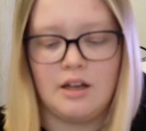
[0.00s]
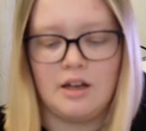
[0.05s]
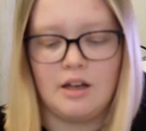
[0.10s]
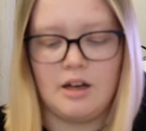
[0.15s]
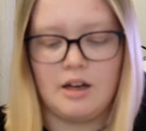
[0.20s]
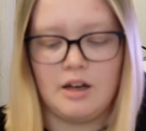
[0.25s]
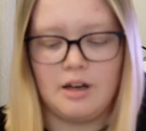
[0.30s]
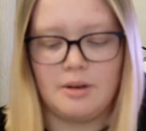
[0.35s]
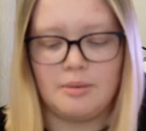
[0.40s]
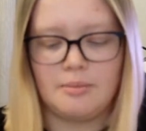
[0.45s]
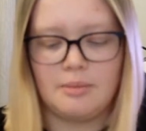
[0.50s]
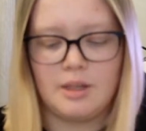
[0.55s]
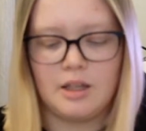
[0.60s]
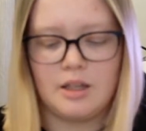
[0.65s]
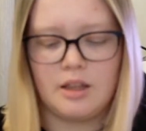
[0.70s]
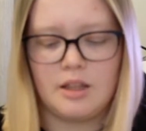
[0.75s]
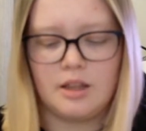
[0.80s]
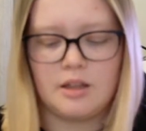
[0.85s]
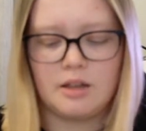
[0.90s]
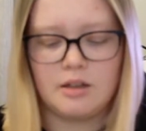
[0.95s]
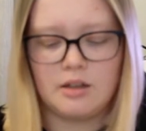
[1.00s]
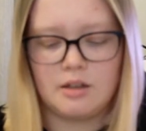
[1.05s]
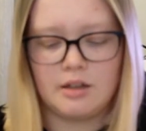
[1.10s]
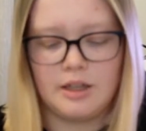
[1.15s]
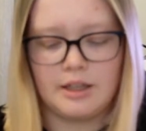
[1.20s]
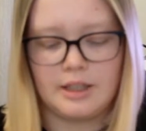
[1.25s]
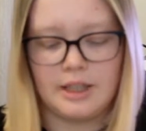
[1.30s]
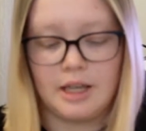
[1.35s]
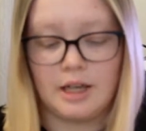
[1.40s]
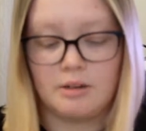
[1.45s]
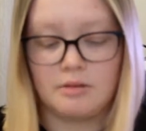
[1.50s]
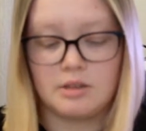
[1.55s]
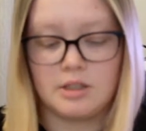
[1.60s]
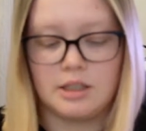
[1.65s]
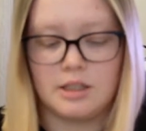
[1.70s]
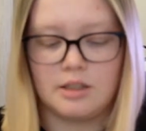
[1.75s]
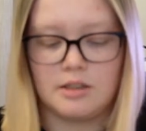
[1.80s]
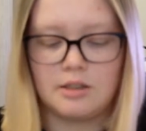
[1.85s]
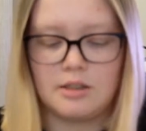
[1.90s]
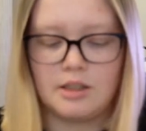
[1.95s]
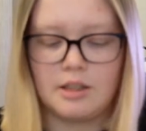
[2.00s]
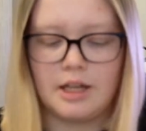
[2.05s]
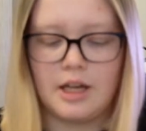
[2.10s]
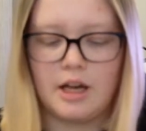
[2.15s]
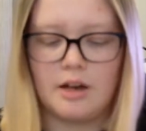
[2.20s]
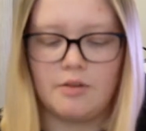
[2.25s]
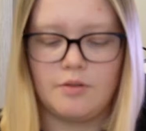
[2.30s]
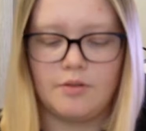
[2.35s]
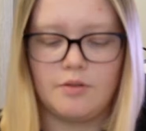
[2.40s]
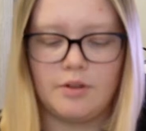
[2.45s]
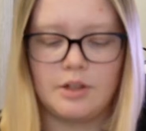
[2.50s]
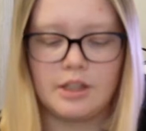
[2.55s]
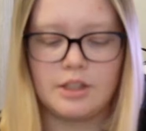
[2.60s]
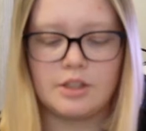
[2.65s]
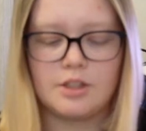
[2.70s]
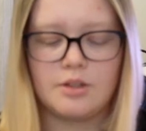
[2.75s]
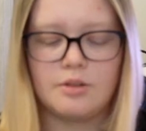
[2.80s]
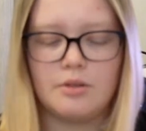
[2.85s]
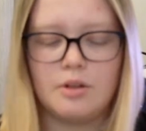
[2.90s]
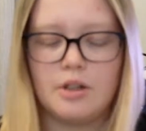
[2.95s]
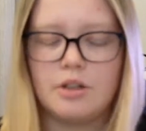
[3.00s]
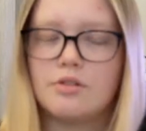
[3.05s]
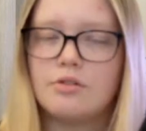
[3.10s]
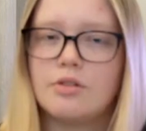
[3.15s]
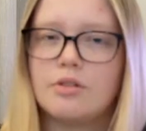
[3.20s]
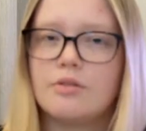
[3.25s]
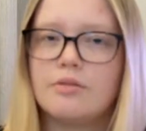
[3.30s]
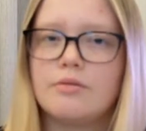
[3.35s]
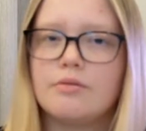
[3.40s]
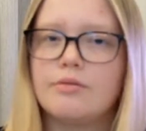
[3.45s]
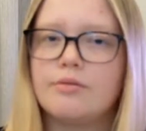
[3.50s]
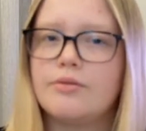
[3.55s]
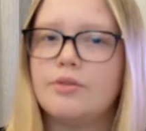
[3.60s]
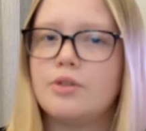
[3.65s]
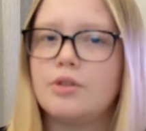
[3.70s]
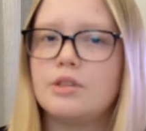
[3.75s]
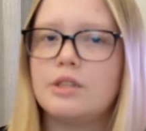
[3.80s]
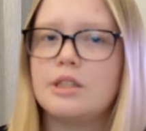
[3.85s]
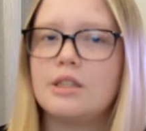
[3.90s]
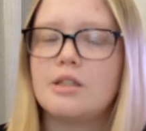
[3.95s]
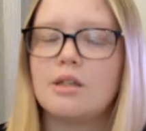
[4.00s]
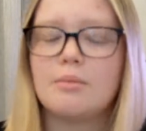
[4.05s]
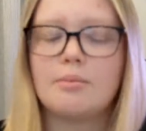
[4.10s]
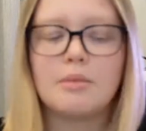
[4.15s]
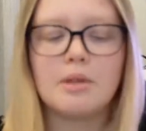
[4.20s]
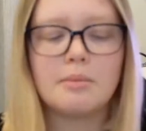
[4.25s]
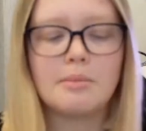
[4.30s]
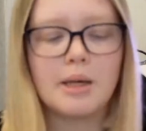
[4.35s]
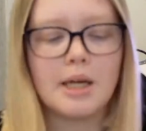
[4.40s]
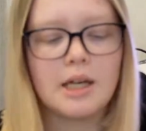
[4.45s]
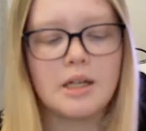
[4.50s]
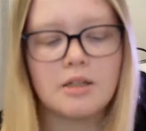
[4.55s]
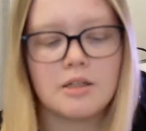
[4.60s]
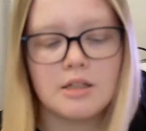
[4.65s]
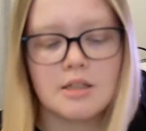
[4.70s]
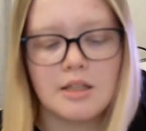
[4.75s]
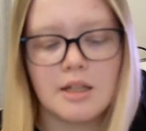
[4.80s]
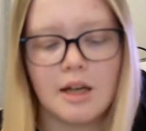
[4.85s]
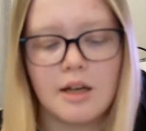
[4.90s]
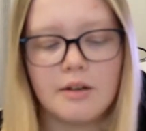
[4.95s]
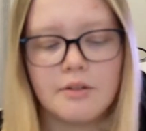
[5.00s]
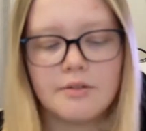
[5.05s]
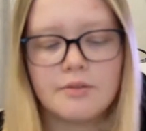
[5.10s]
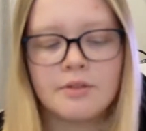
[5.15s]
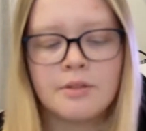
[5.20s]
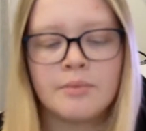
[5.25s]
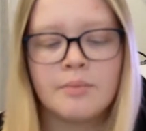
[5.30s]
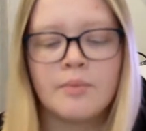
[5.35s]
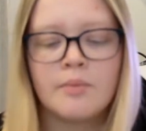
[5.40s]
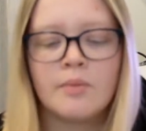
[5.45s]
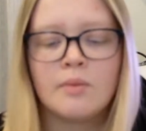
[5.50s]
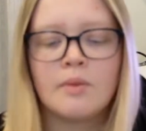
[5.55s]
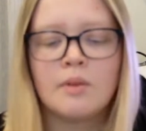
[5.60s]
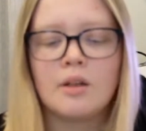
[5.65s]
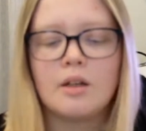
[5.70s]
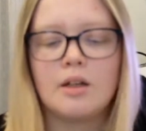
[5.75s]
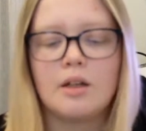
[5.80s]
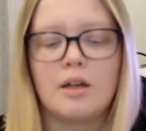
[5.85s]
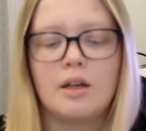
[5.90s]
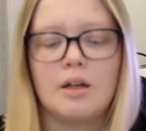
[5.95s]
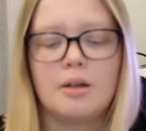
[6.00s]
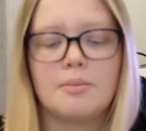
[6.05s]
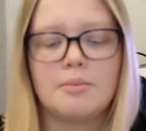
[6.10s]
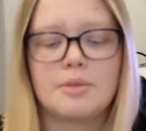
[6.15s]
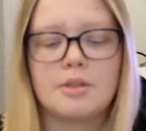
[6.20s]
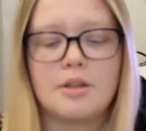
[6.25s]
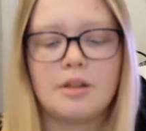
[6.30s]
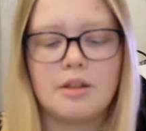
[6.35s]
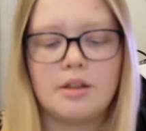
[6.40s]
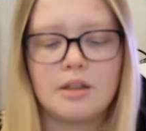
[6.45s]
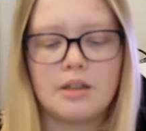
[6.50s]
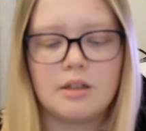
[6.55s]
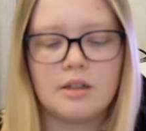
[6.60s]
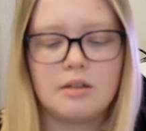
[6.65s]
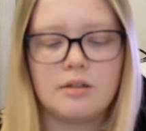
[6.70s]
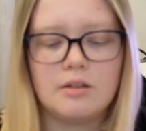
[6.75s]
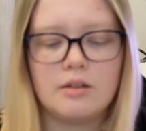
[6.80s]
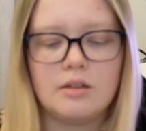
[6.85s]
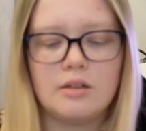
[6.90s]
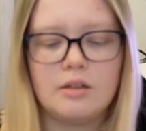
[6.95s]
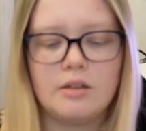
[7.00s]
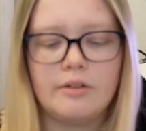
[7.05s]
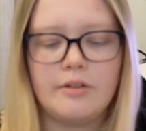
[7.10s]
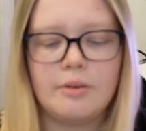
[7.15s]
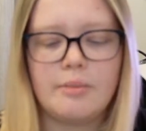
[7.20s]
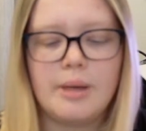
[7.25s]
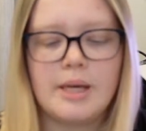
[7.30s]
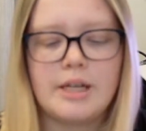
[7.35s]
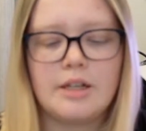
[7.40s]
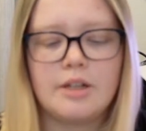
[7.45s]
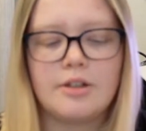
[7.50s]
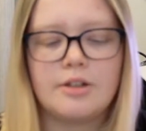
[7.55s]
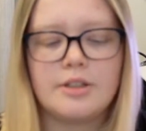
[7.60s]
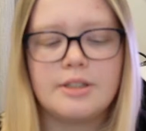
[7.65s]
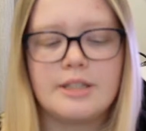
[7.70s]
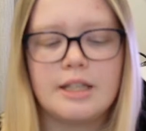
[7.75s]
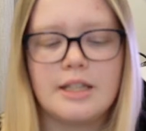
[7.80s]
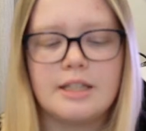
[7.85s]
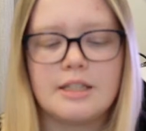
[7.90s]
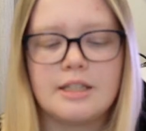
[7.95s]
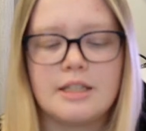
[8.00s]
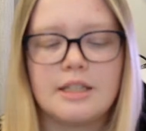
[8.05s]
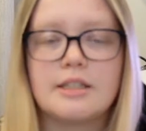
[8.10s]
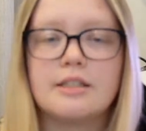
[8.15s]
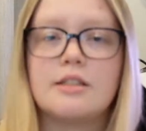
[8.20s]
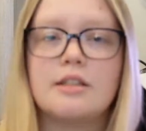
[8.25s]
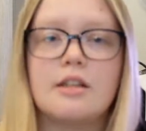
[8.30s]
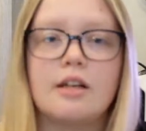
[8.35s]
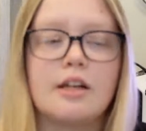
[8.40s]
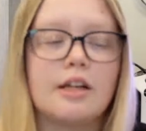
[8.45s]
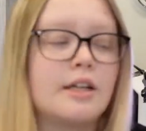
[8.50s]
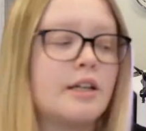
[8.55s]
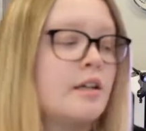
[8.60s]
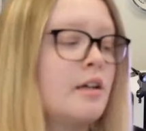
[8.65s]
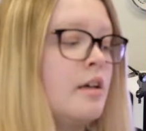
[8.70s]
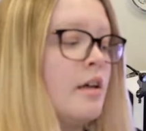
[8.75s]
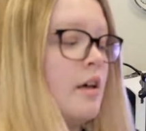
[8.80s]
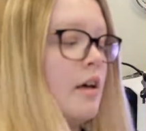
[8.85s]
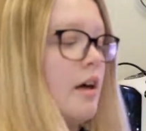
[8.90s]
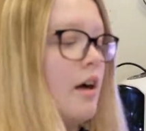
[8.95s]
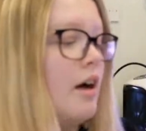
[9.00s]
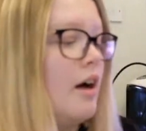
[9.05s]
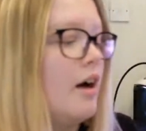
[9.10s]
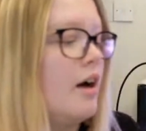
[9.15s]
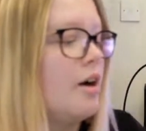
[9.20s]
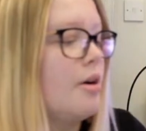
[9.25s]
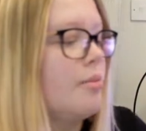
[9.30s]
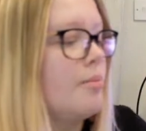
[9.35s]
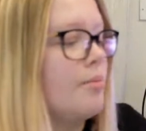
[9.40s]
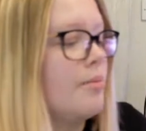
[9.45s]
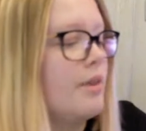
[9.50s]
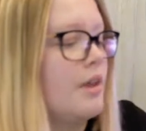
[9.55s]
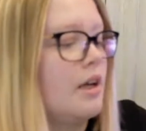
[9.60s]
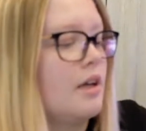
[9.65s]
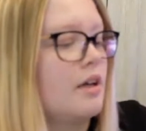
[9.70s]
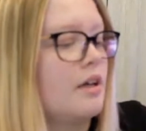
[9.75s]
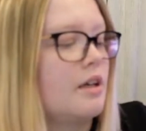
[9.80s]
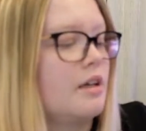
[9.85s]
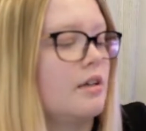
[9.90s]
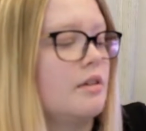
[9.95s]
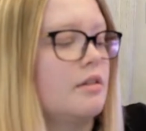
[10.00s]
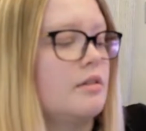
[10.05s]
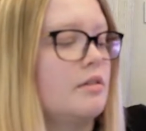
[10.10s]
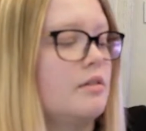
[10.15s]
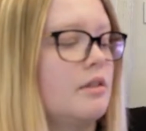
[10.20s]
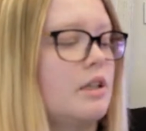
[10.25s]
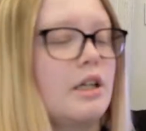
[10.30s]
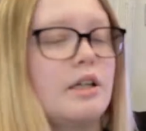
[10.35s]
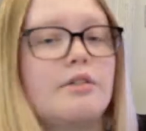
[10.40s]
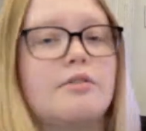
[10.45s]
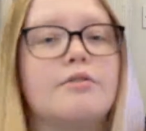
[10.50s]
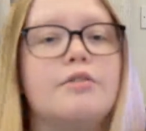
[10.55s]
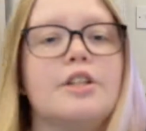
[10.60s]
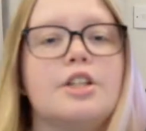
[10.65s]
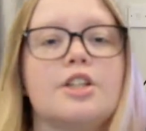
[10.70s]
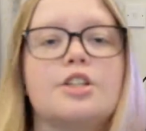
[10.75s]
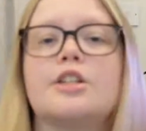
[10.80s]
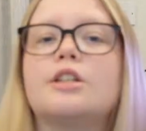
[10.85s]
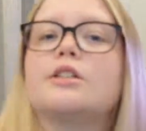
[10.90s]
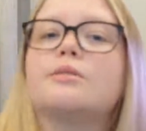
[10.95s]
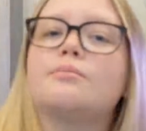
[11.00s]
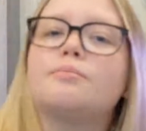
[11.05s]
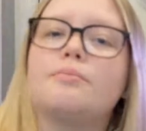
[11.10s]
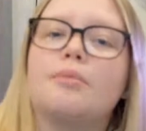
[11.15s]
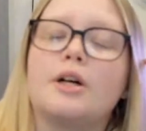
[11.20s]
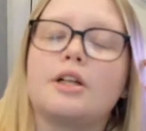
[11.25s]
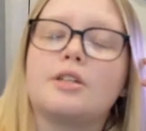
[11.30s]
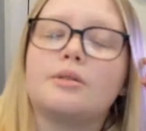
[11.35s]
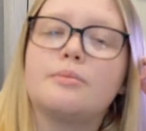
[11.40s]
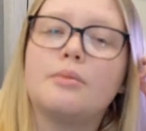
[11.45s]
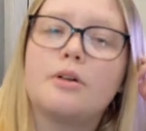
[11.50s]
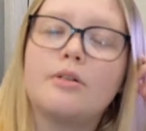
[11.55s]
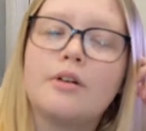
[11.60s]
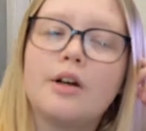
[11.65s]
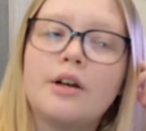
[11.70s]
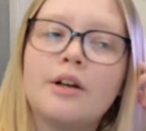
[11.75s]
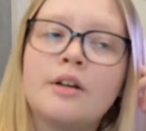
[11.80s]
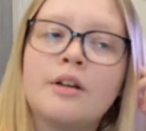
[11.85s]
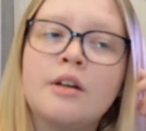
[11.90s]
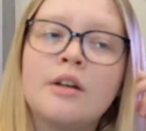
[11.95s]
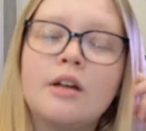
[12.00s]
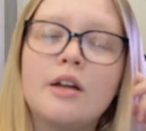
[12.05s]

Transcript: I think I counted and I have like 240 something pages left. So I think if I make a good dent in it tonight, then I can finish it by tomorrow.